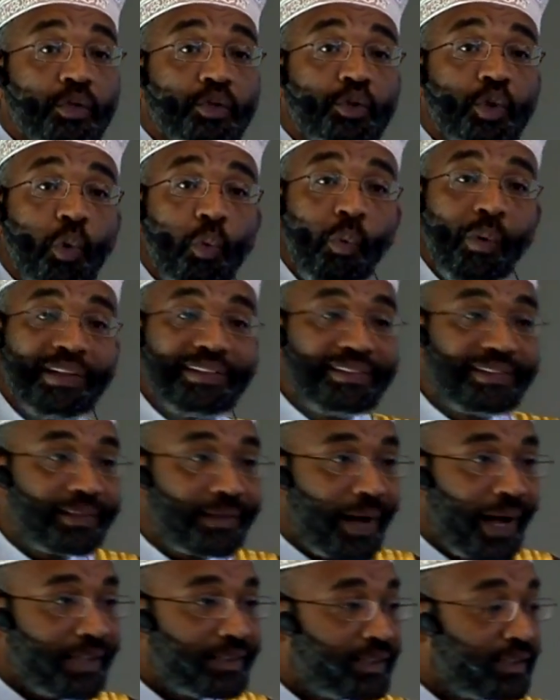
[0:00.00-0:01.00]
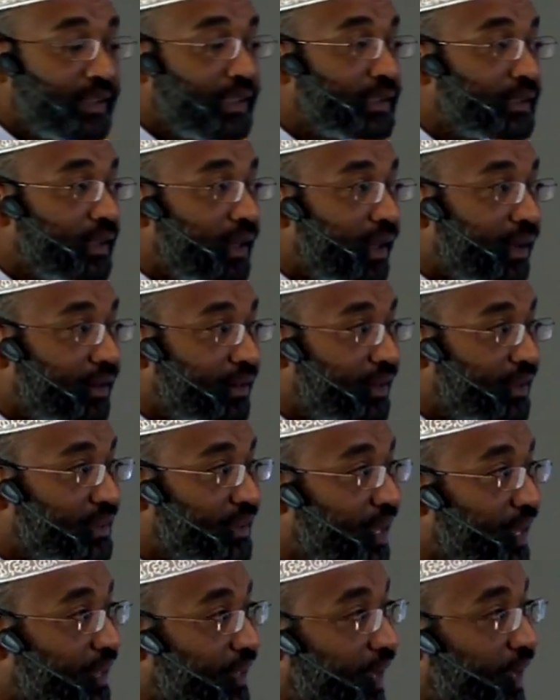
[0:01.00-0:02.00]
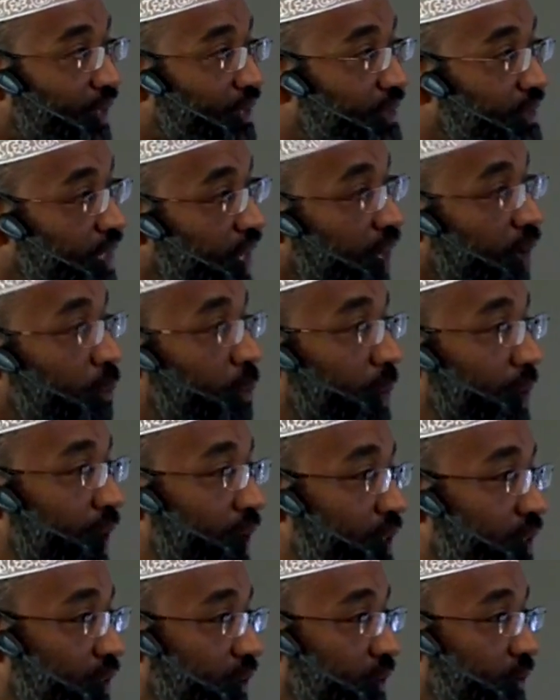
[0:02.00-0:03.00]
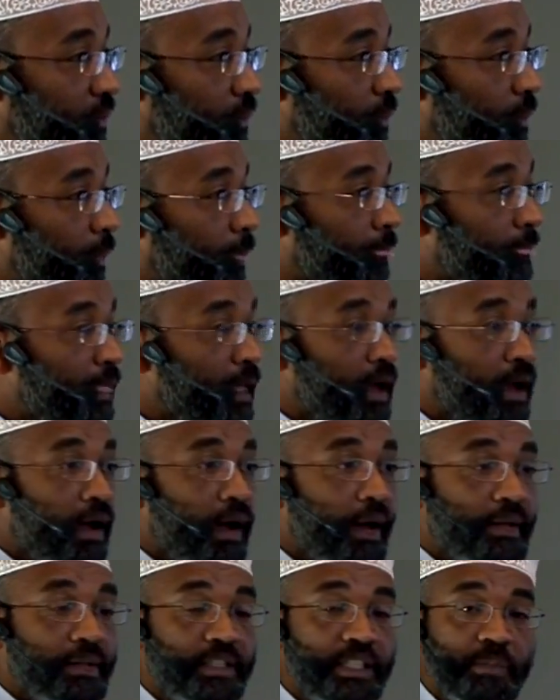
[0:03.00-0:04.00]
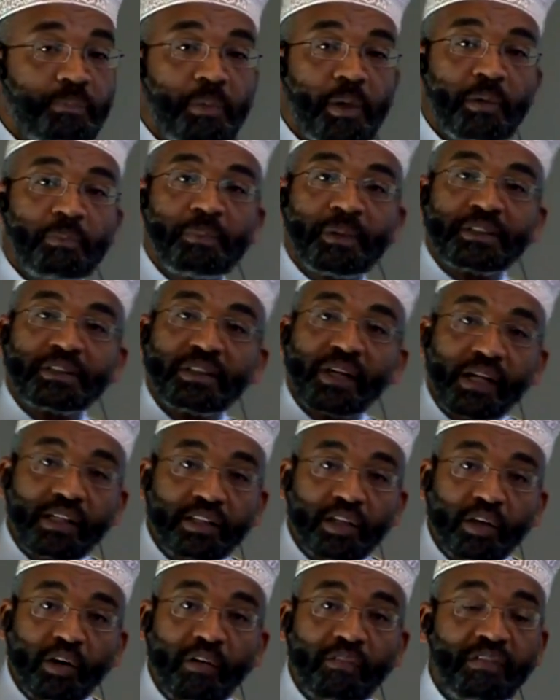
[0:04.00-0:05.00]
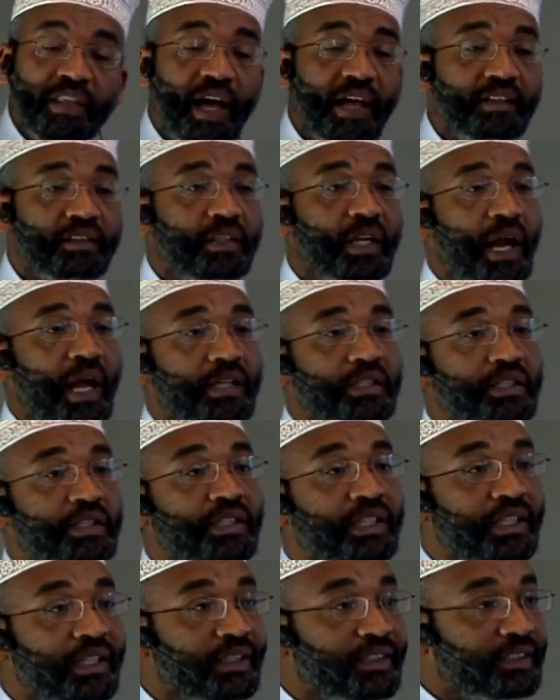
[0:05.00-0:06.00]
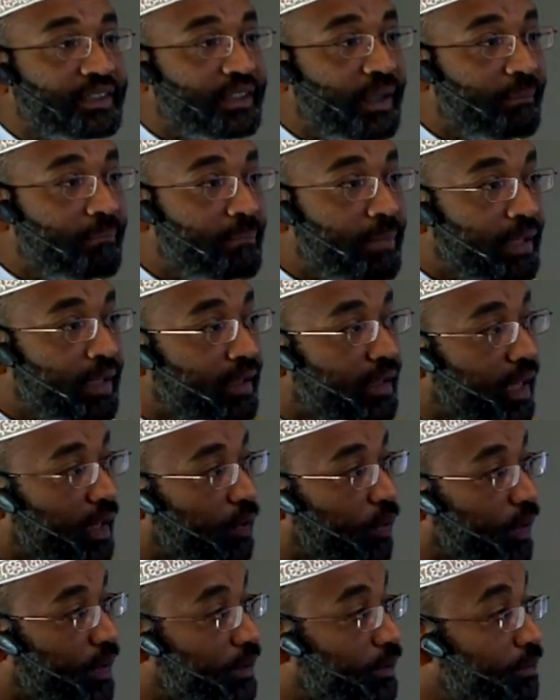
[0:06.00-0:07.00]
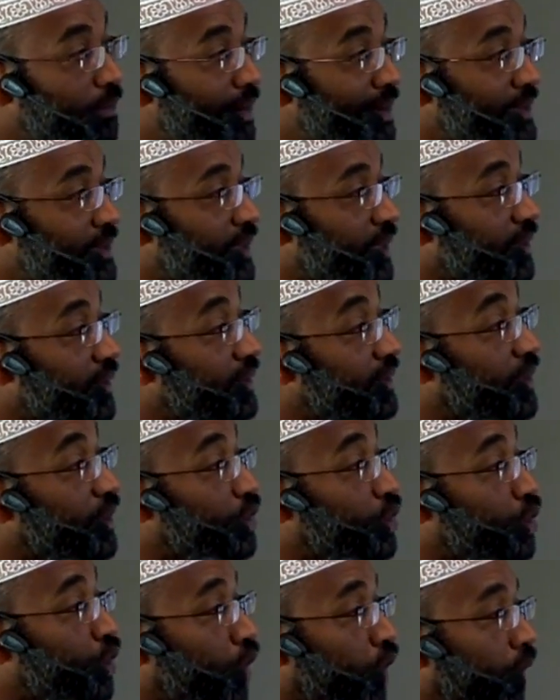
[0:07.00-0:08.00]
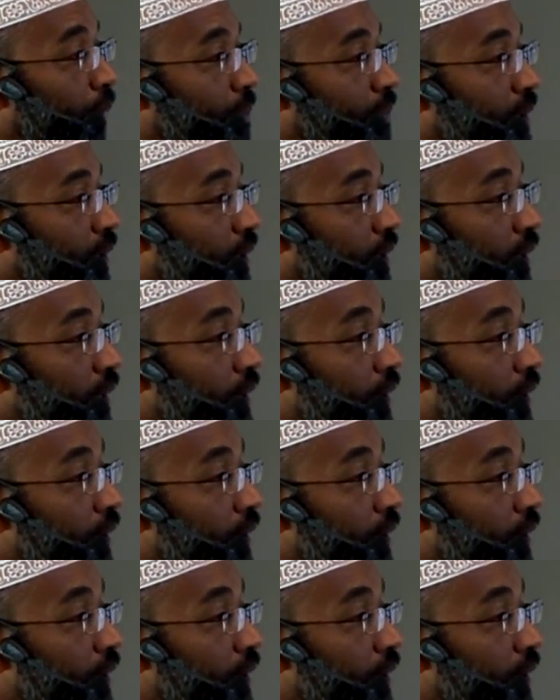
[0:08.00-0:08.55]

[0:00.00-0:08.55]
so when tragedies like this again take place, and the perpetrator of that tragedy is somebody that was mentally disturbed,